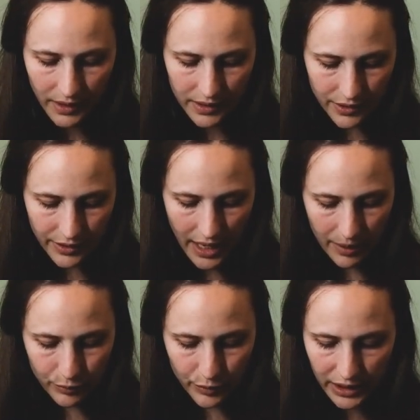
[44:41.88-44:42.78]
So yeah,
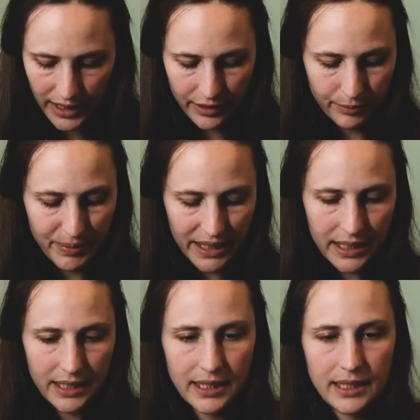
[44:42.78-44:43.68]
I'm really at the
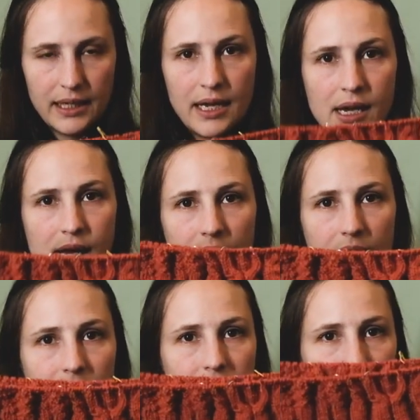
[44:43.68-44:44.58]
beginning.
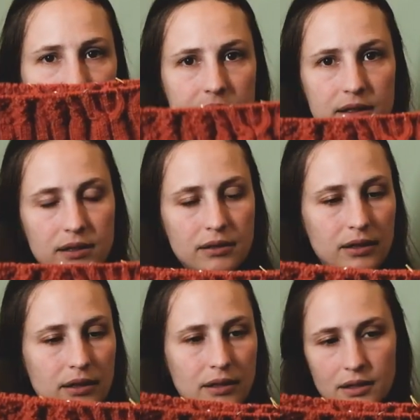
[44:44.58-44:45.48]
It's
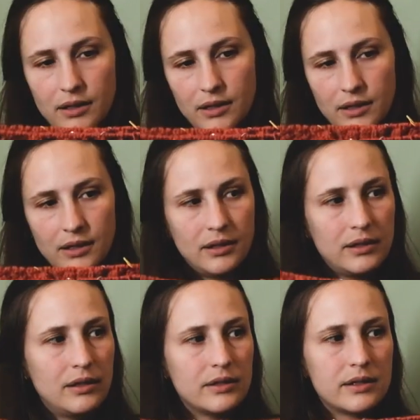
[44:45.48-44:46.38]
the
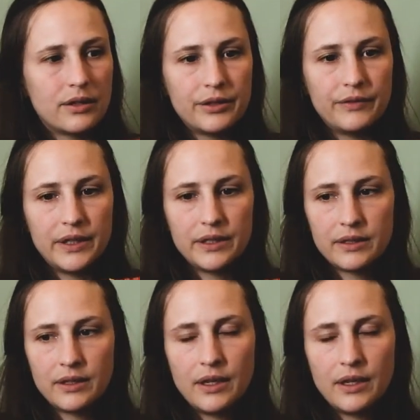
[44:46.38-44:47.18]
start of it.